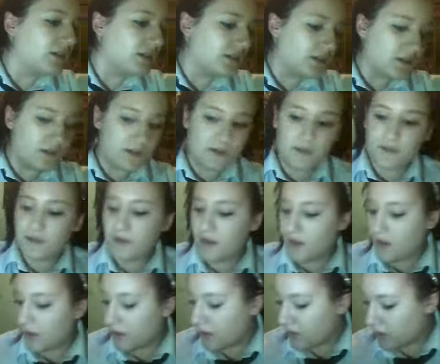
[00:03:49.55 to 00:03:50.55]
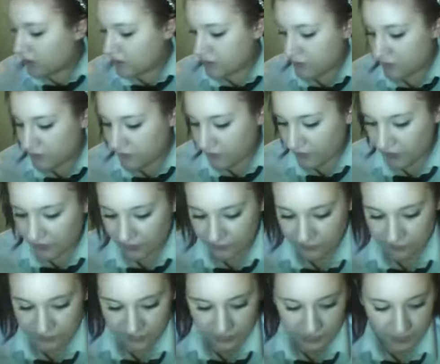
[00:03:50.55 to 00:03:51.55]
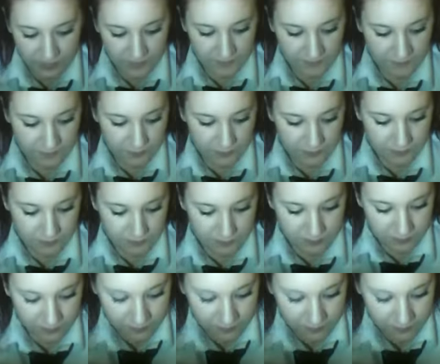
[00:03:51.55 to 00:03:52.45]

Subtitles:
start, if I can find them,